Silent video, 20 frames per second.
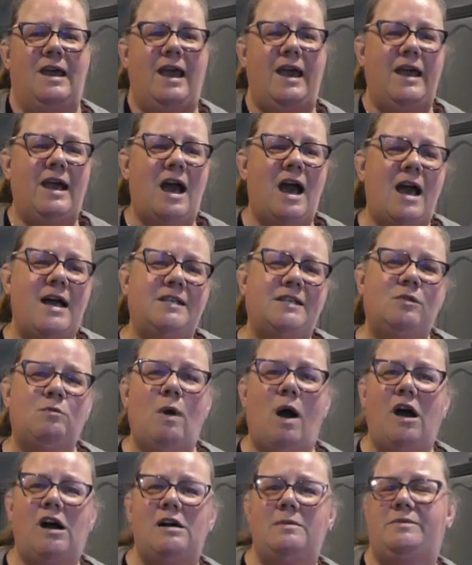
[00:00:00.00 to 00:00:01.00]
Hey guys,
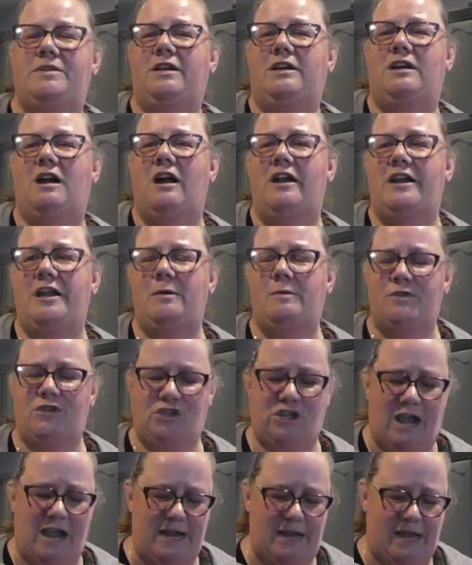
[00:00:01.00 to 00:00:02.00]
welcome to Gardening with
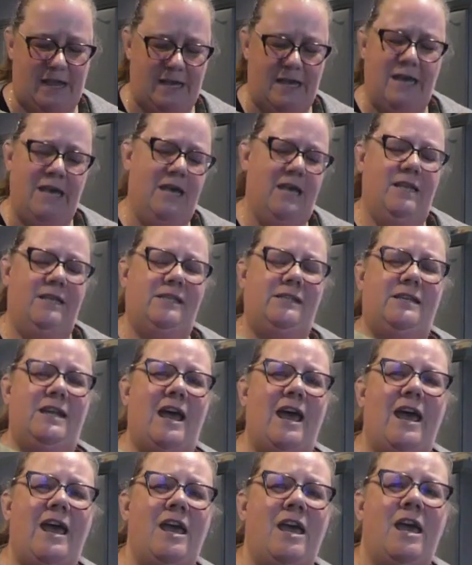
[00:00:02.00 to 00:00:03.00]
Janey.
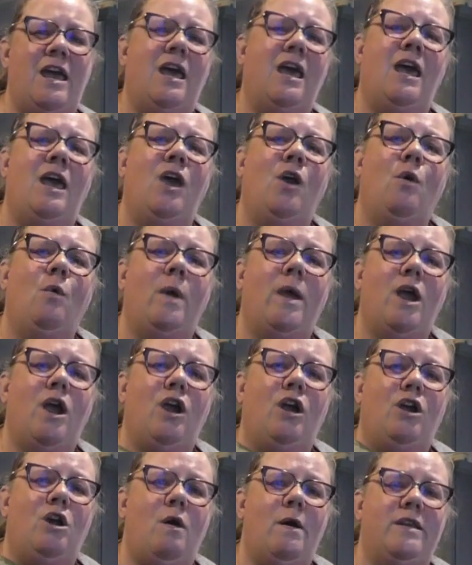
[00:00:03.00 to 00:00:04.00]
Today we
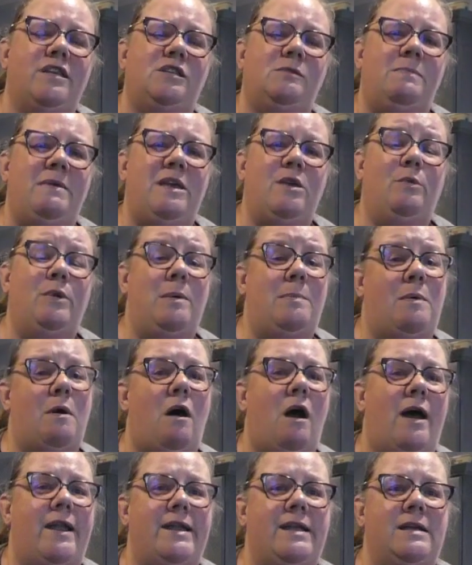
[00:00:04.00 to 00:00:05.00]
are going to be
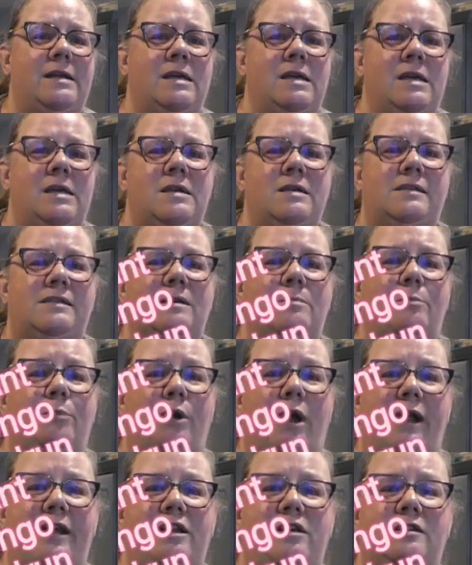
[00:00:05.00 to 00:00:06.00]
repotting some
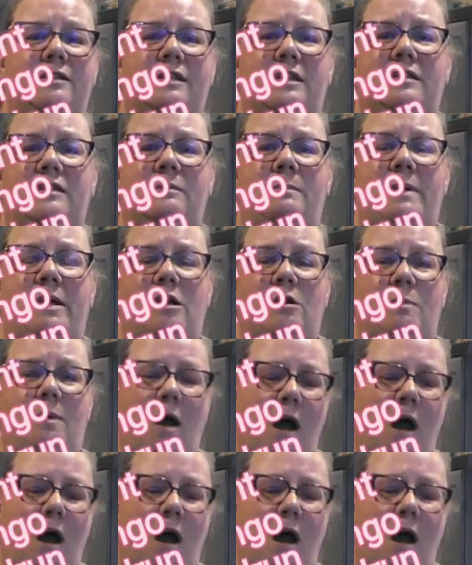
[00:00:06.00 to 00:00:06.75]
perennials into bigger